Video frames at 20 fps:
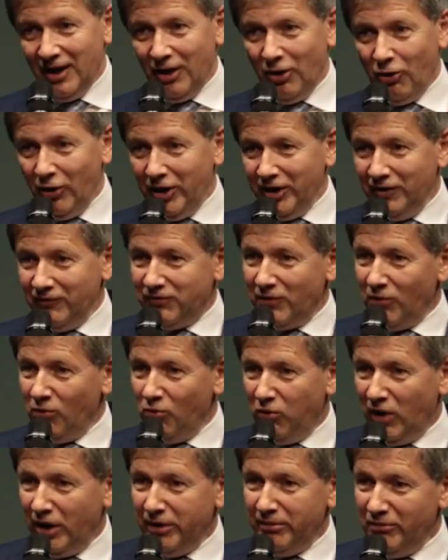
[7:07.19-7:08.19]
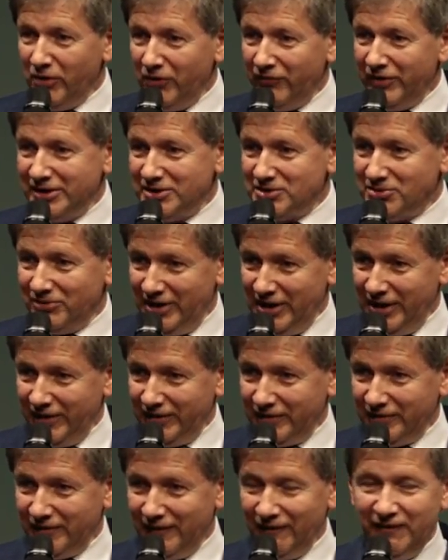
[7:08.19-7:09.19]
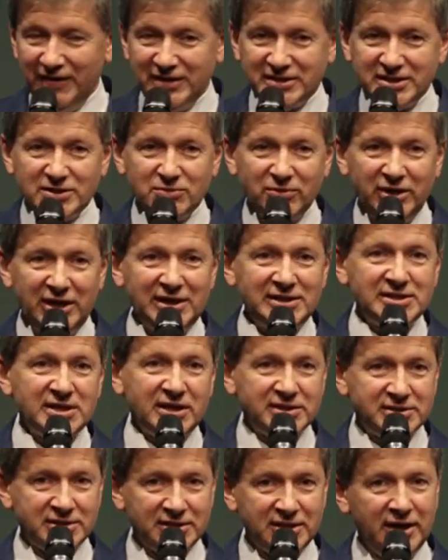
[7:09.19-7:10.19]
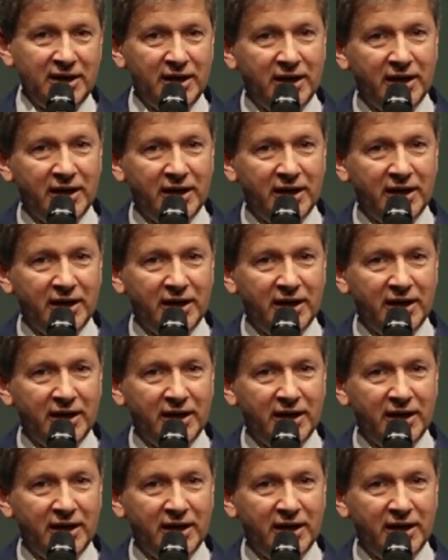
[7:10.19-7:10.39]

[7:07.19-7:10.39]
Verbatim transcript: going from one movie to another? This is what he does.